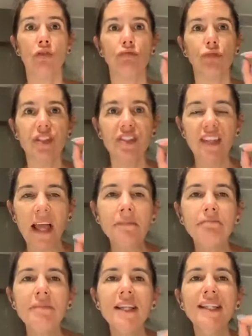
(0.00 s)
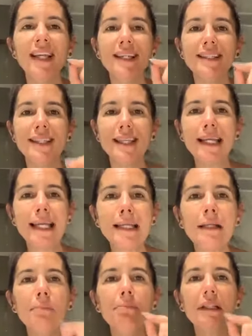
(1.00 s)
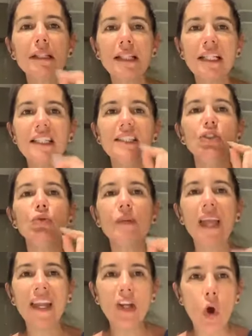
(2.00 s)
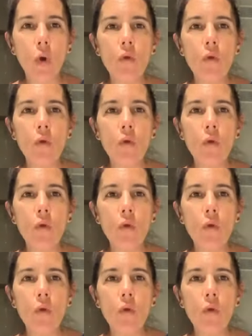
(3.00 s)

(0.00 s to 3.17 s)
Resentment is the inability to get